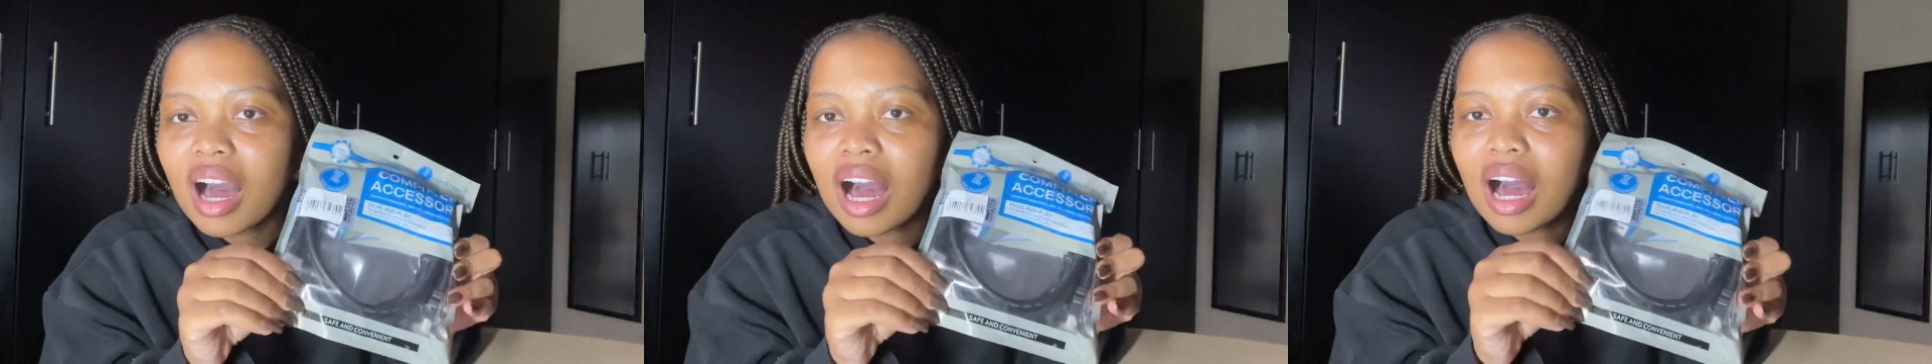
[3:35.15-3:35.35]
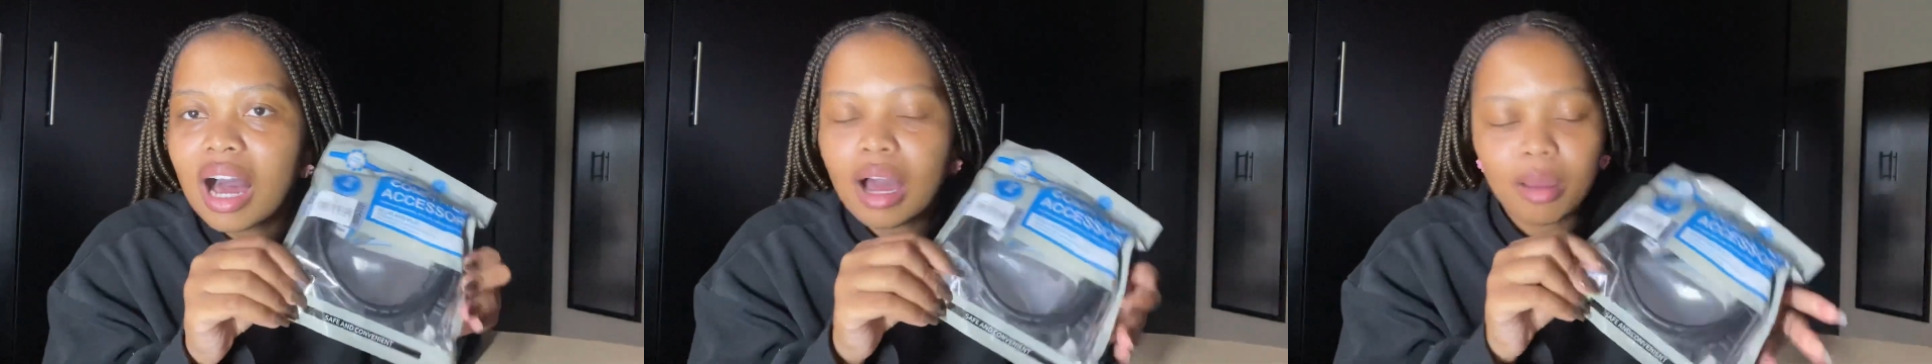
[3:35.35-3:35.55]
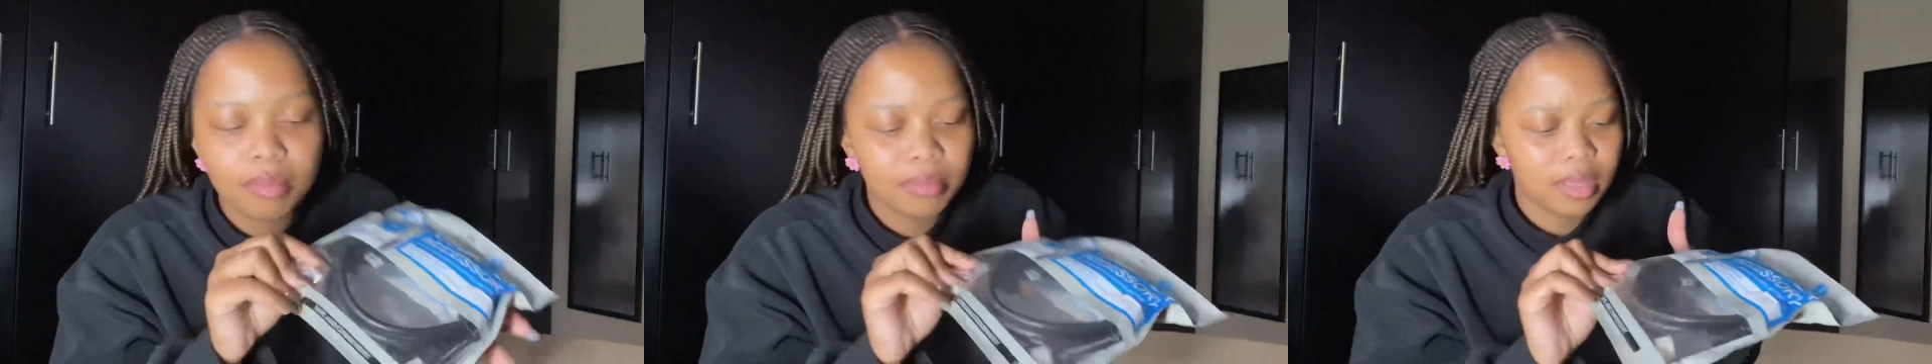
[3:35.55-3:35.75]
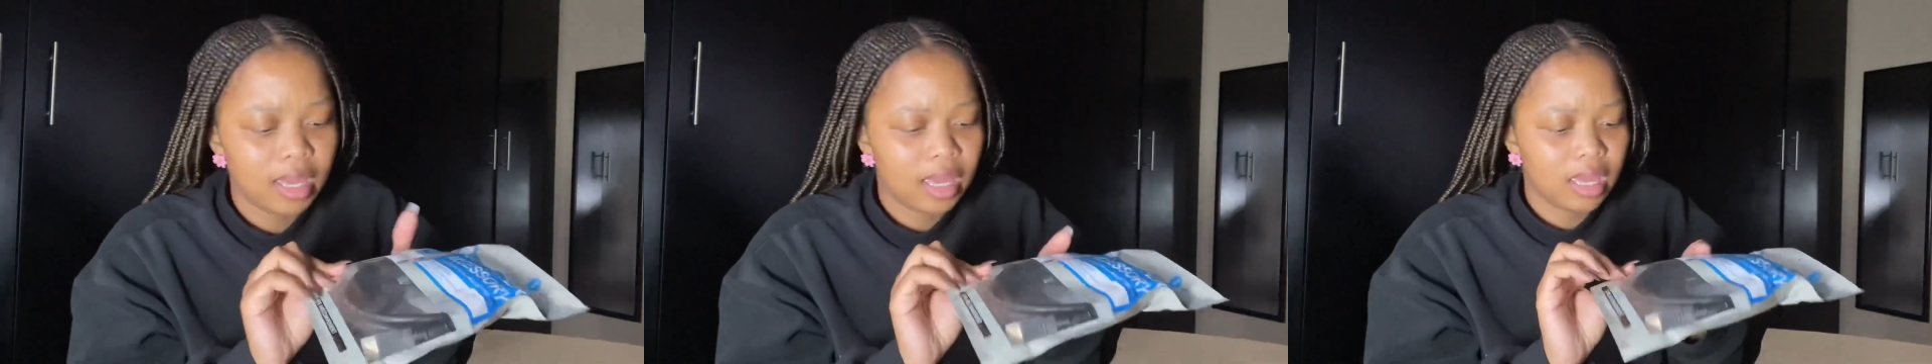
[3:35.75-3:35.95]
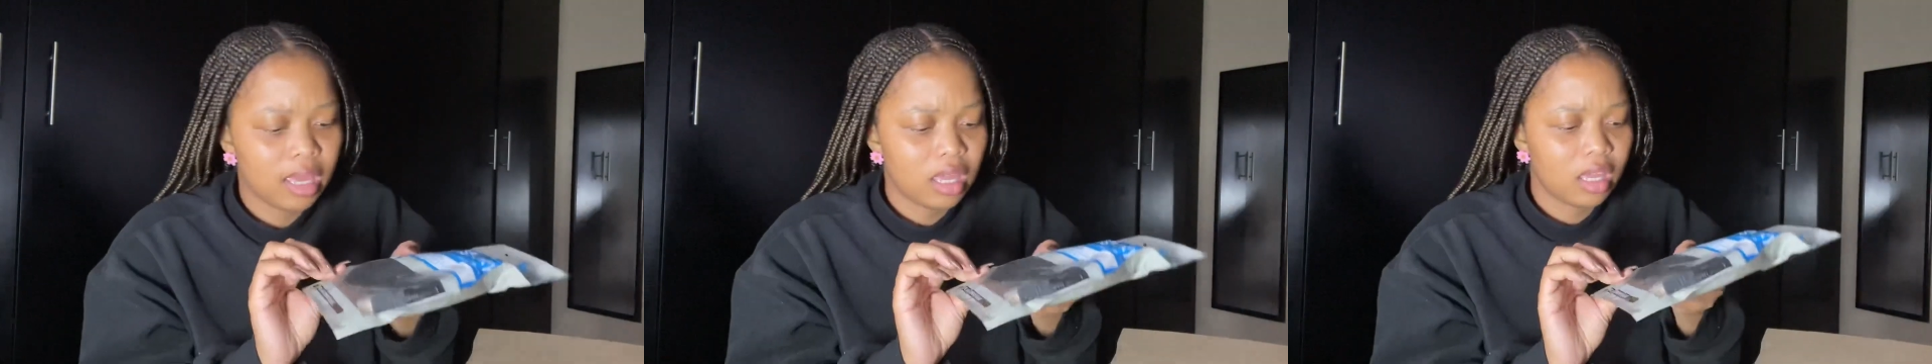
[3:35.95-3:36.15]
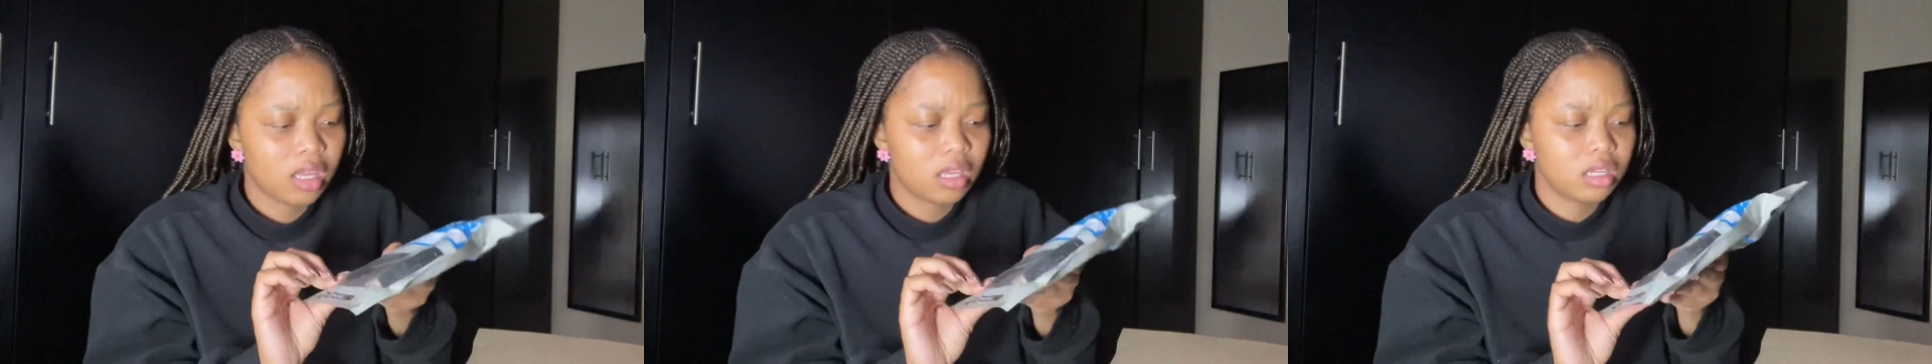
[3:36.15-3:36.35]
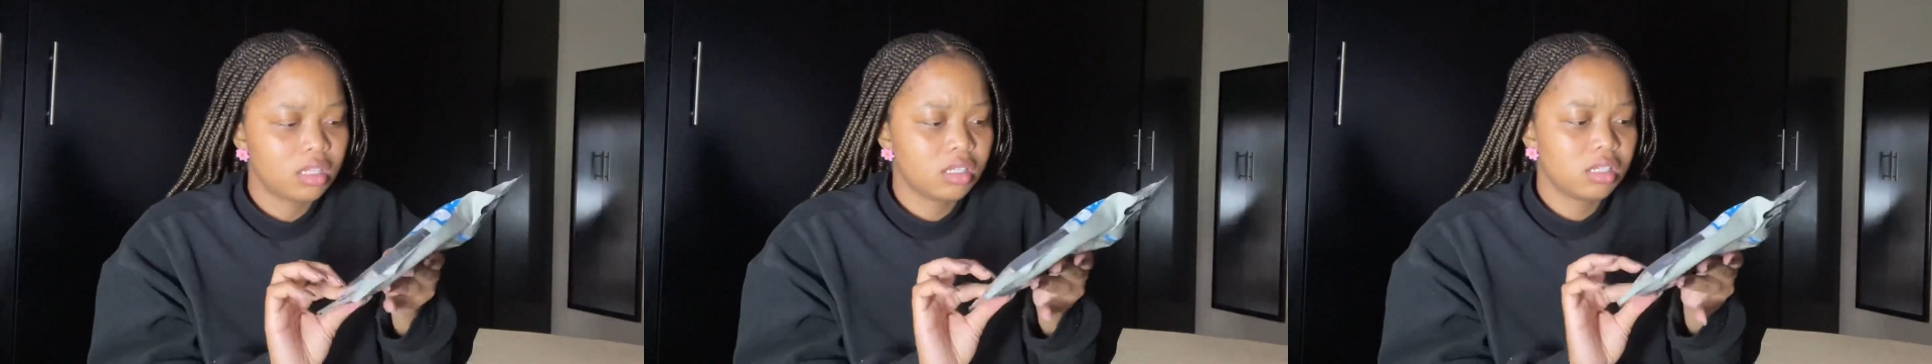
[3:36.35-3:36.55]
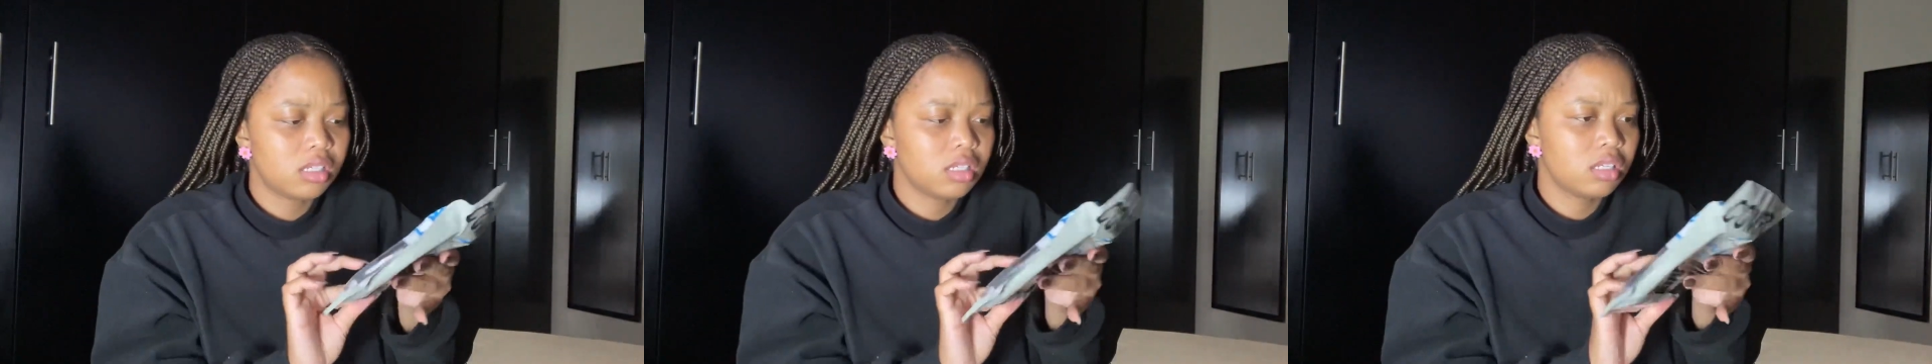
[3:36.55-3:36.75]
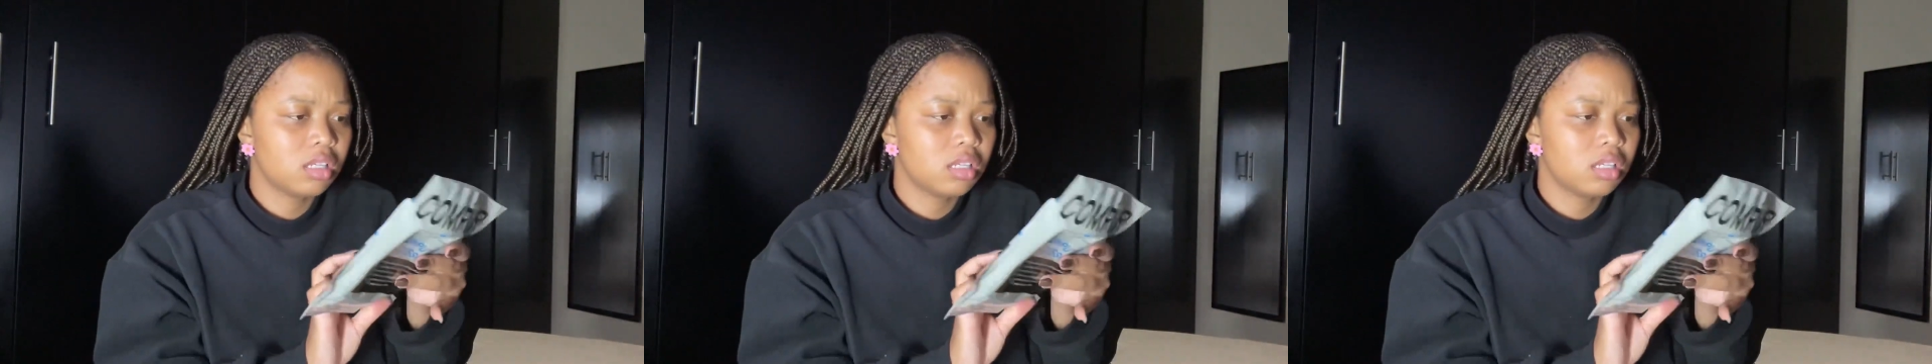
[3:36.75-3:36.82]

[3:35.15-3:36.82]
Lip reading: And